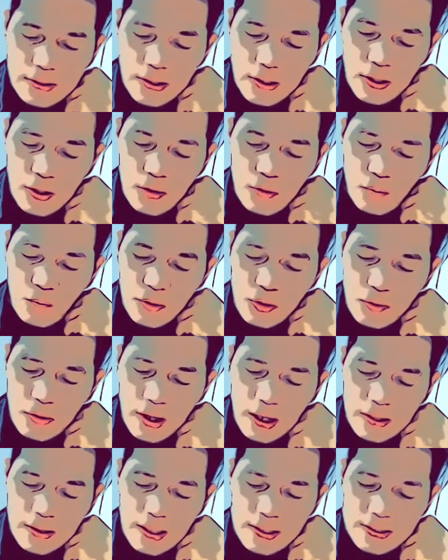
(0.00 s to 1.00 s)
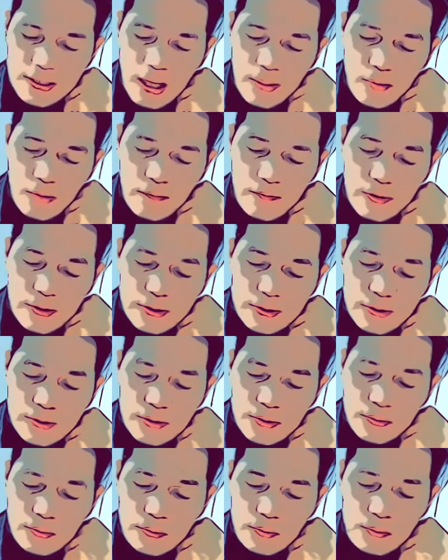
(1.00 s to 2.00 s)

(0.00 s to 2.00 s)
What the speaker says: When you get the sum of these two,